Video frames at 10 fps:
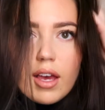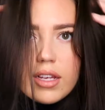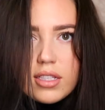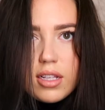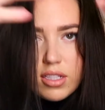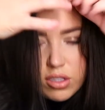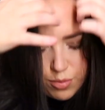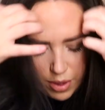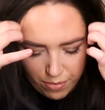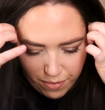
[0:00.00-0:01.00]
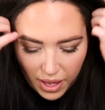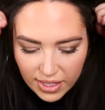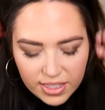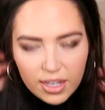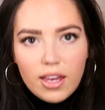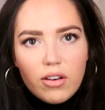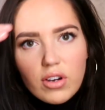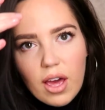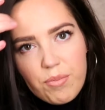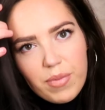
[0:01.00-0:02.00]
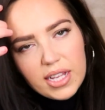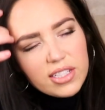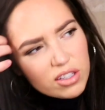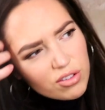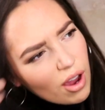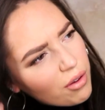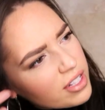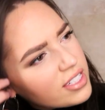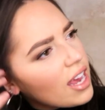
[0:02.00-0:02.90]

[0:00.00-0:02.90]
That is a little bit better. It'll get better throughout the